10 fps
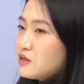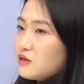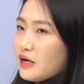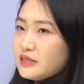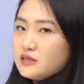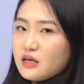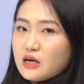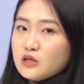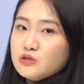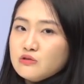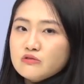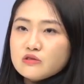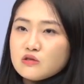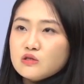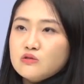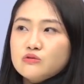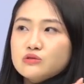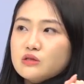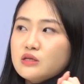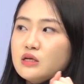lights that are
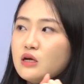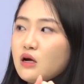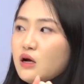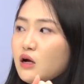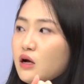usually